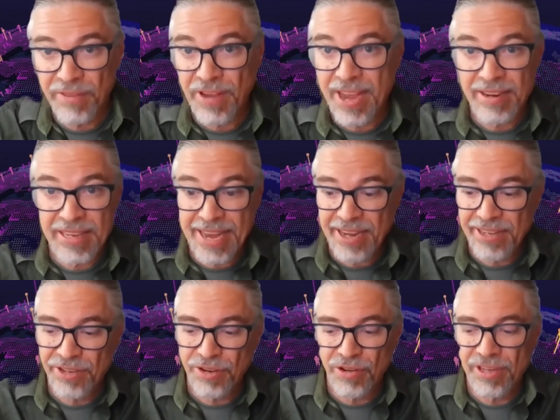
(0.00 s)
vital data
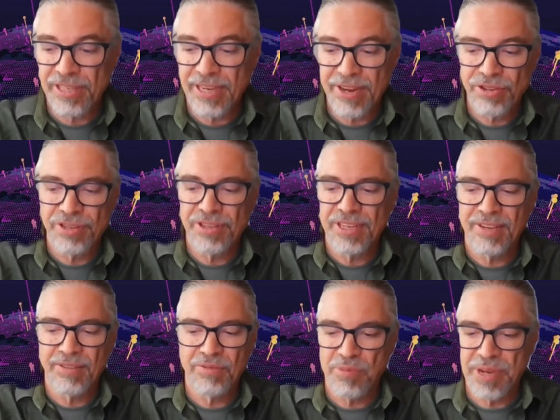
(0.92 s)
to your organization,
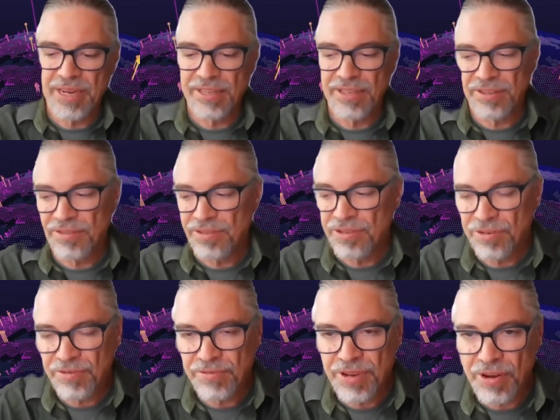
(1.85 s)
then we need to
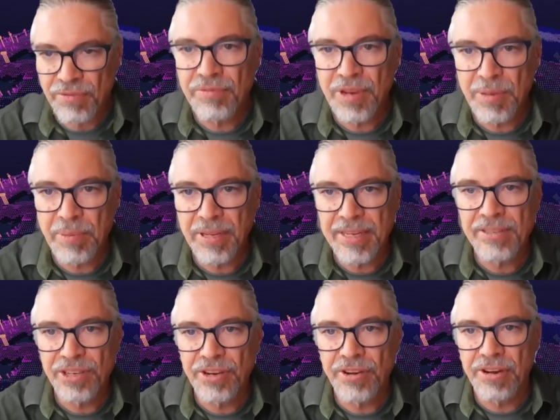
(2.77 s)
do, complete
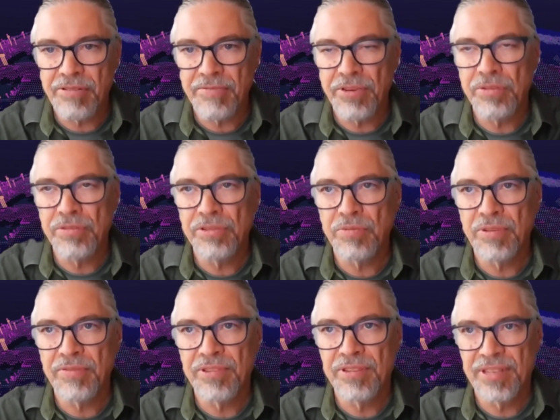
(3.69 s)
security review. So
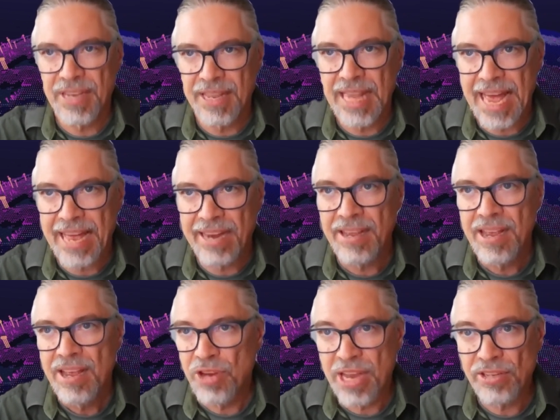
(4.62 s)
we've done that.
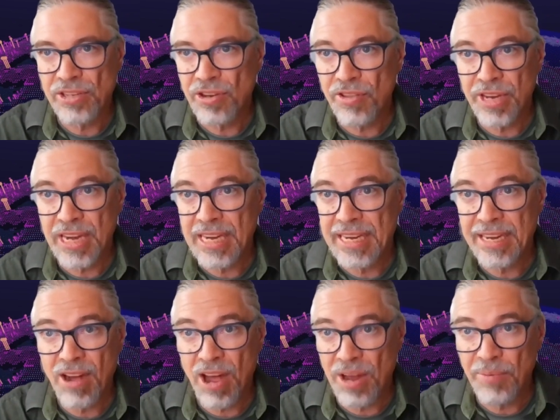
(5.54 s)
Chances are they're going to
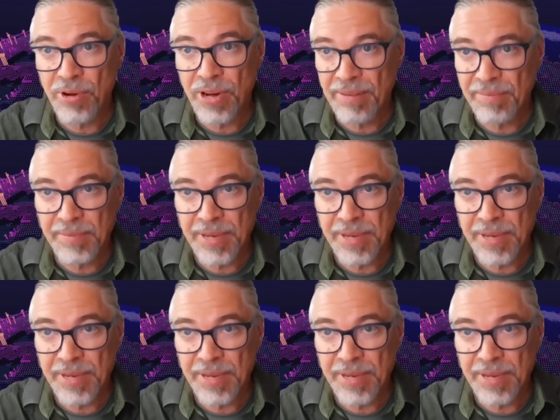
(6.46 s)
need on-prem